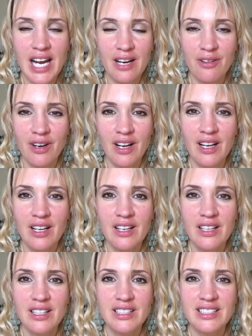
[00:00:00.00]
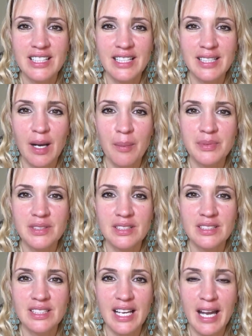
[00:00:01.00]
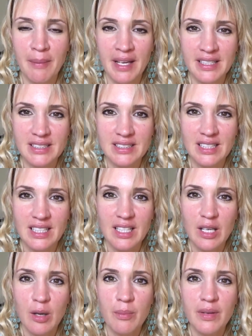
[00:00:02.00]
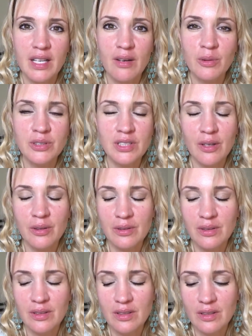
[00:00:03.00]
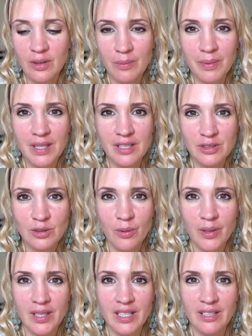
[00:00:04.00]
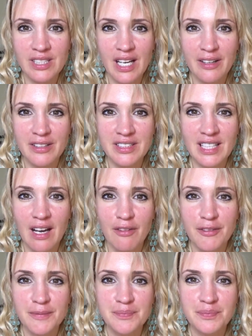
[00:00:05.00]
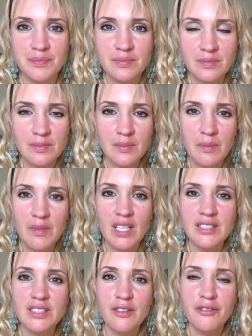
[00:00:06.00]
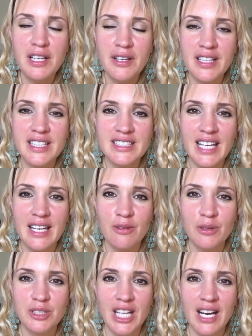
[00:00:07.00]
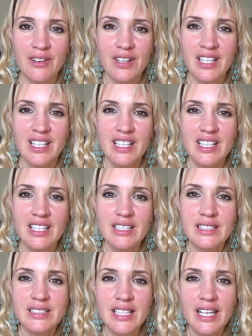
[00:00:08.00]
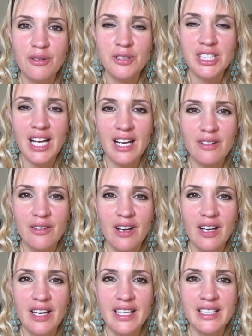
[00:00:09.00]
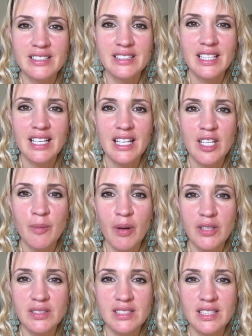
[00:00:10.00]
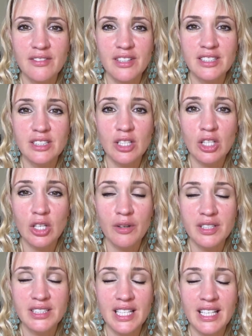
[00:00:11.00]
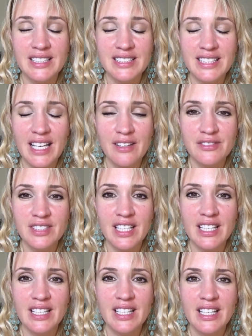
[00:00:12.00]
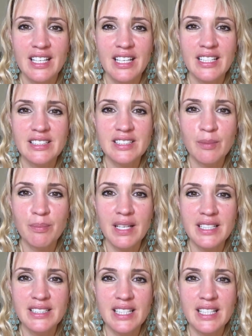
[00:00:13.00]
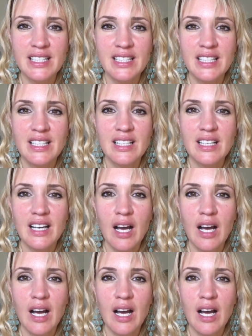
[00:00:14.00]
chakra setups and dynamics, but it also could be the story that you tell yourself. So if we look at the sacral chakra is in the positive, it's security, it's safety, it's stability,